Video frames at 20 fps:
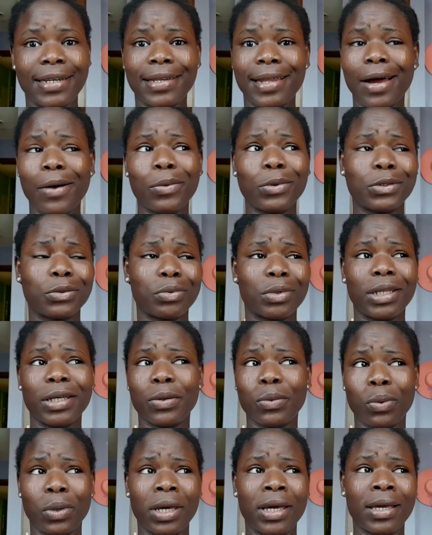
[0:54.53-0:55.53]
that was really
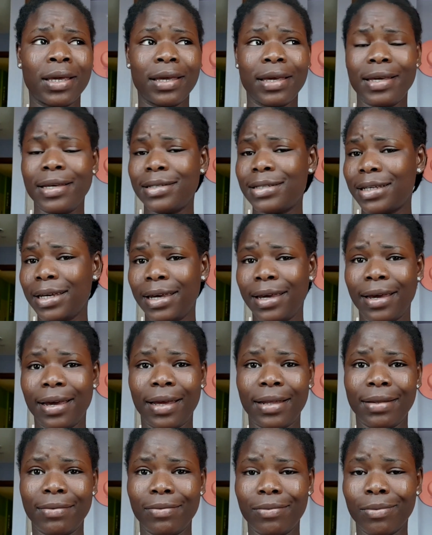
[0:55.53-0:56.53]
quick, easy,
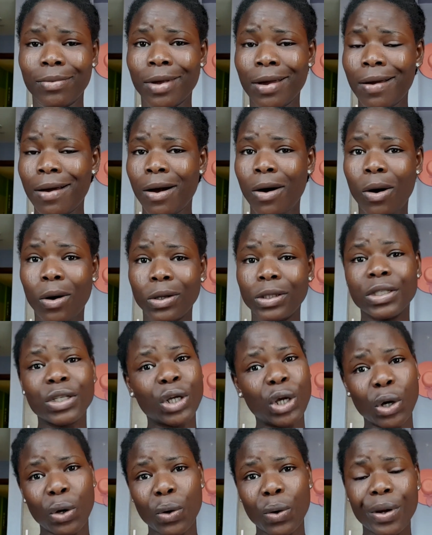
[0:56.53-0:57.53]
and on the
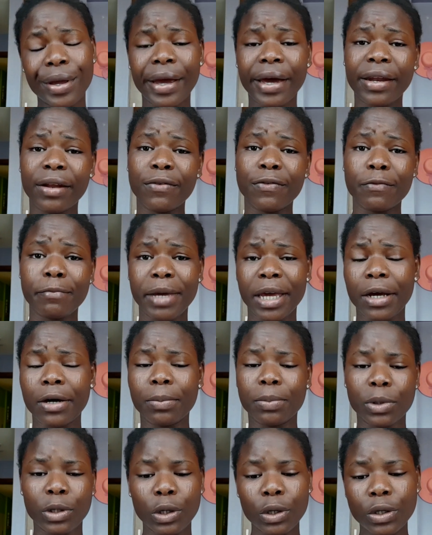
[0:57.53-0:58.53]
go kind of makeup
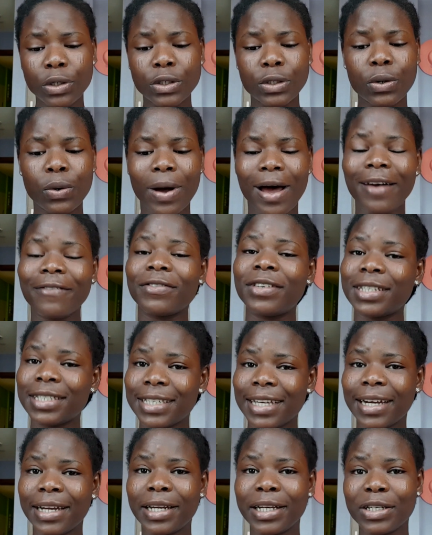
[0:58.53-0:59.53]
look. So I've
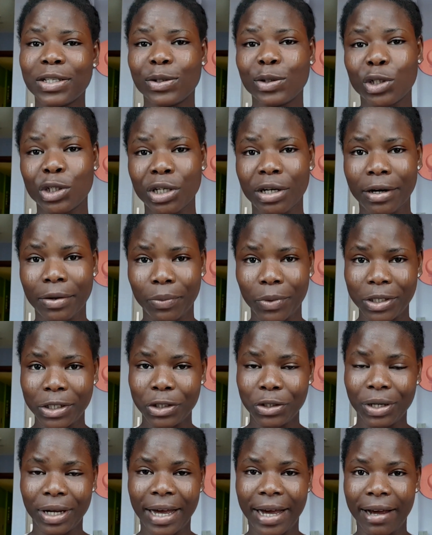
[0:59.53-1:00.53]
decided to share with
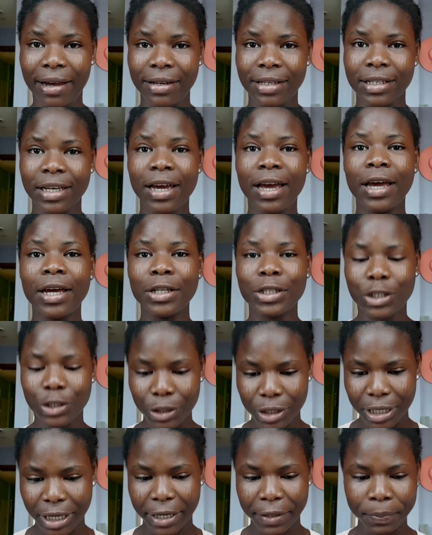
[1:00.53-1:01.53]
you guys
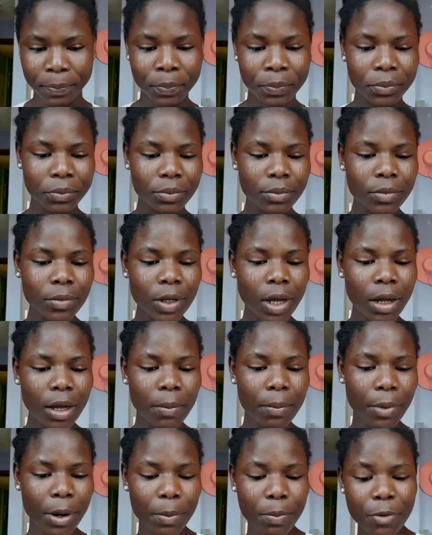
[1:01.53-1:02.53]
today.
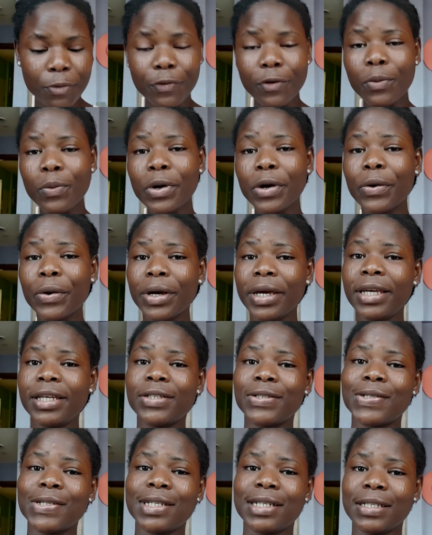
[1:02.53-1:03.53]
But before we go
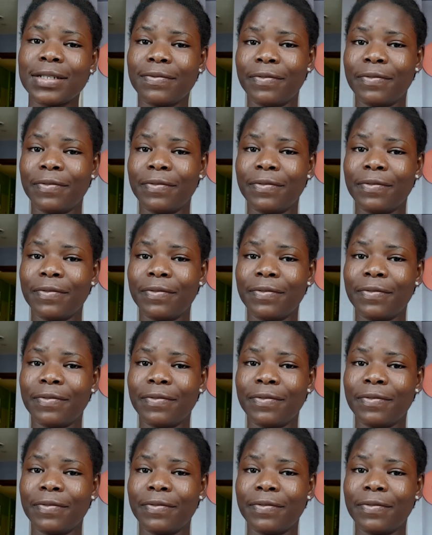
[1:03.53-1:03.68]
into this